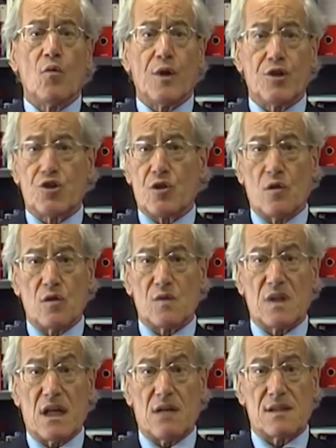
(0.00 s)
which
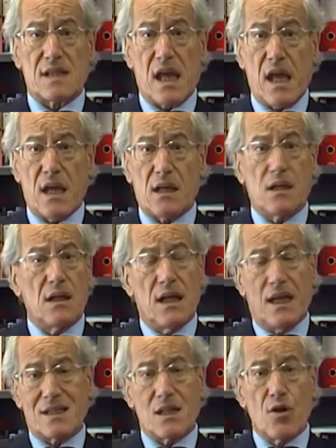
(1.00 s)
goes without saying
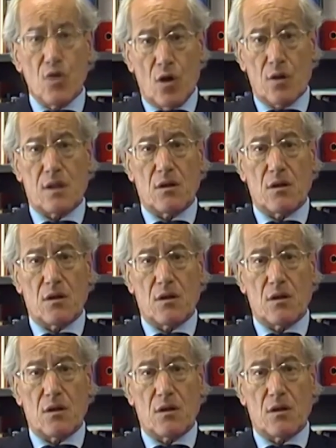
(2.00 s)
has no